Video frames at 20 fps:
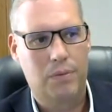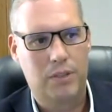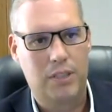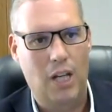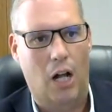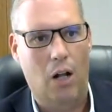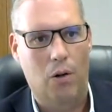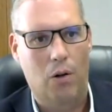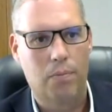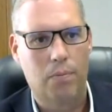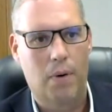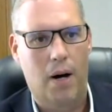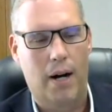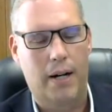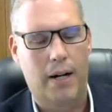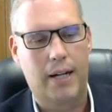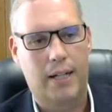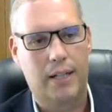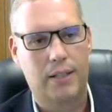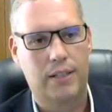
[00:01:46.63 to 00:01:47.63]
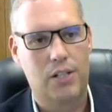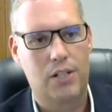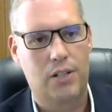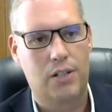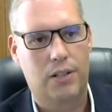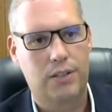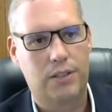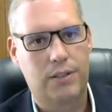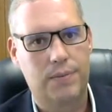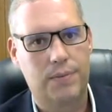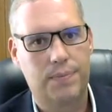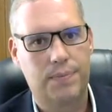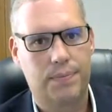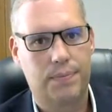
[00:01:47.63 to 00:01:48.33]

dull market conditions.